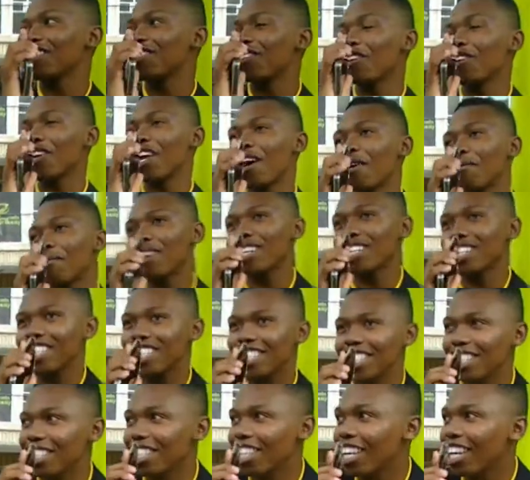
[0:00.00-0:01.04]
So yeah, my
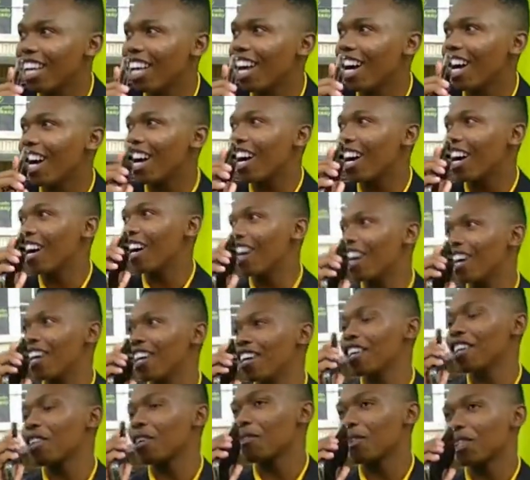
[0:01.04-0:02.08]
G.
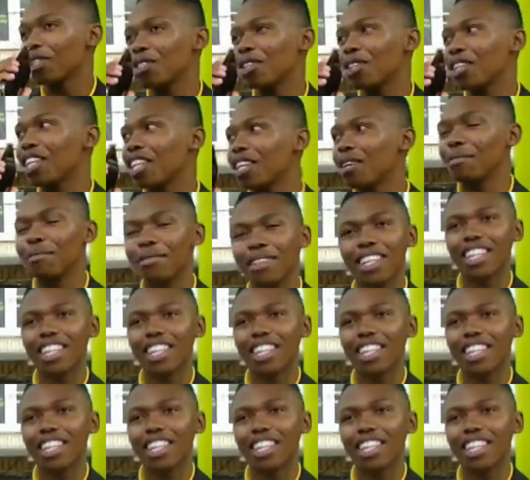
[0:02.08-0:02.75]
What's your name?